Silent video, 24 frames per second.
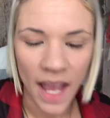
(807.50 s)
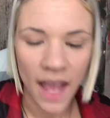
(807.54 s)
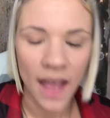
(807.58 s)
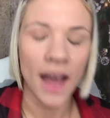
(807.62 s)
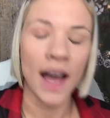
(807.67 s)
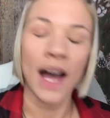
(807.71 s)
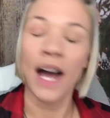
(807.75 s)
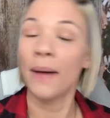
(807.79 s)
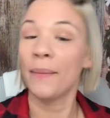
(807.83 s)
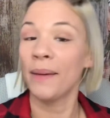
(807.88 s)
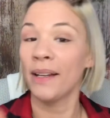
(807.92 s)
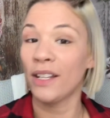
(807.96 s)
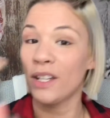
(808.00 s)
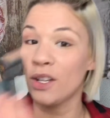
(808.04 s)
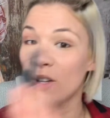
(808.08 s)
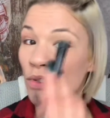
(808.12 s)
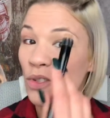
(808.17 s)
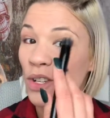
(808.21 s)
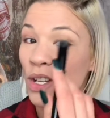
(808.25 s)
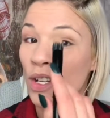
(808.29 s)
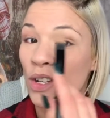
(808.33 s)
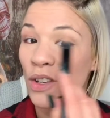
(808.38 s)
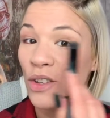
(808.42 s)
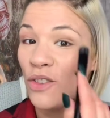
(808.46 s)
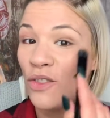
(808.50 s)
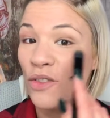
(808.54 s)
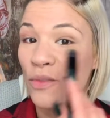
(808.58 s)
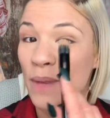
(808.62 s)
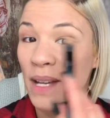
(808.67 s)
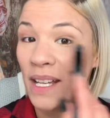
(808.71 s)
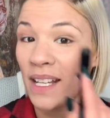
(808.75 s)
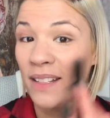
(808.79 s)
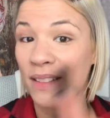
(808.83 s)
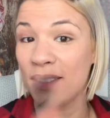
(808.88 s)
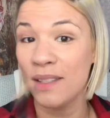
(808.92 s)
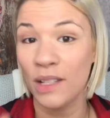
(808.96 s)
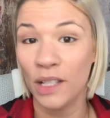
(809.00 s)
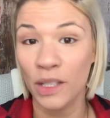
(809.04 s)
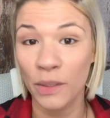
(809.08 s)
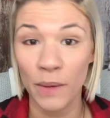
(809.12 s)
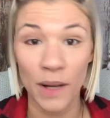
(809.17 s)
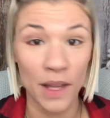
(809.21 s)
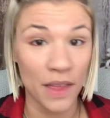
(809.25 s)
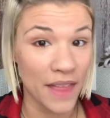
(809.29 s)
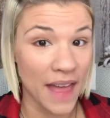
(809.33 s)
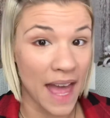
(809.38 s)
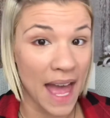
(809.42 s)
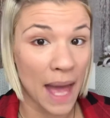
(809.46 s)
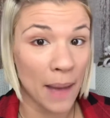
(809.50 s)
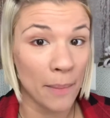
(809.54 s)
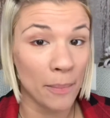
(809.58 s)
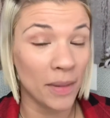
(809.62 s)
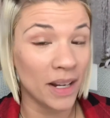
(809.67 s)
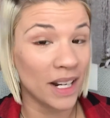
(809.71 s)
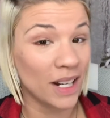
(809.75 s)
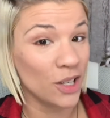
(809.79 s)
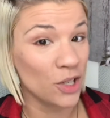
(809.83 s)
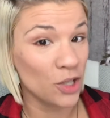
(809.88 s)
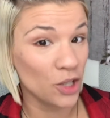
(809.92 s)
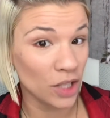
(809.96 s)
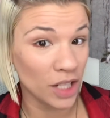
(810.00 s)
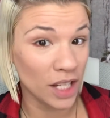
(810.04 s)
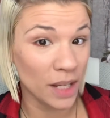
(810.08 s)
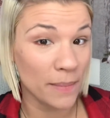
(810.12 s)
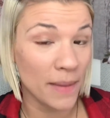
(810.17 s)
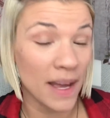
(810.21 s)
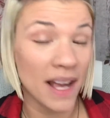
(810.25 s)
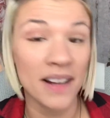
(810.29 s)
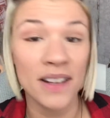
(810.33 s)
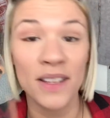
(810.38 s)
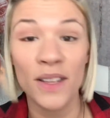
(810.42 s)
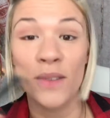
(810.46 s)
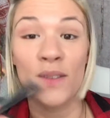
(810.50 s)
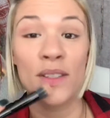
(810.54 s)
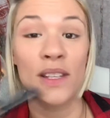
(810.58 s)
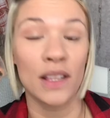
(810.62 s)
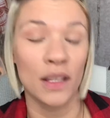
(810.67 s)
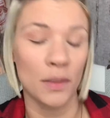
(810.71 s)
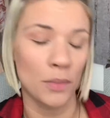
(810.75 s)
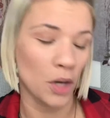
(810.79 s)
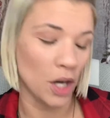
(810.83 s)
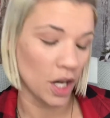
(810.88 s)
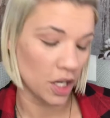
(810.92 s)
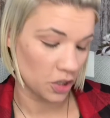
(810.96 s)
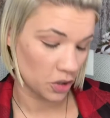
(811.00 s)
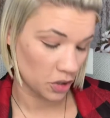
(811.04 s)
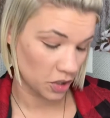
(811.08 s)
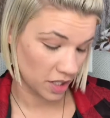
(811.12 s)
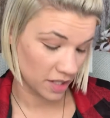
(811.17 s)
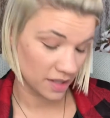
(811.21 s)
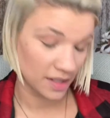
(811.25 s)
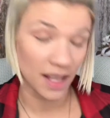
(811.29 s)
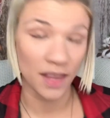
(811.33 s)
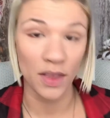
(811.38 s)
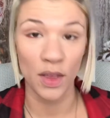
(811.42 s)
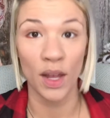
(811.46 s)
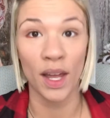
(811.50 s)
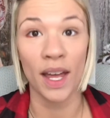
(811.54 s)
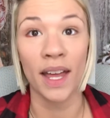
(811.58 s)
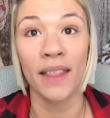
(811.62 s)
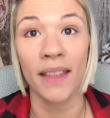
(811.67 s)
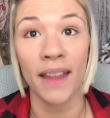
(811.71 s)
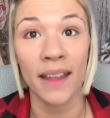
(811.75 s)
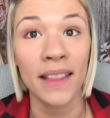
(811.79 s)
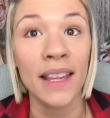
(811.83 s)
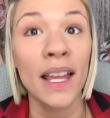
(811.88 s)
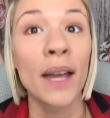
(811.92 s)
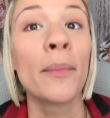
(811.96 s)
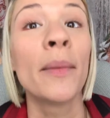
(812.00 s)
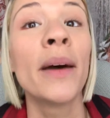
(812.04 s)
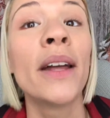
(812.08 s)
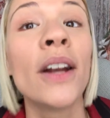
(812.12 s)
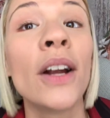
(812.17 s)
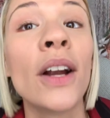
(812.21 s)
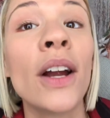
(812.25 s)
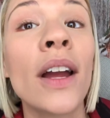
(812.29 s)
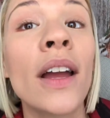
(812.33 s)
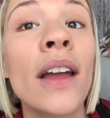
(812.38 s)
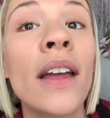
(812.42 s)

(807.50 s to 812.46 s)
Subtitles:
I usually do my concealer with that, but I should get back to using the brush because I think I like that better.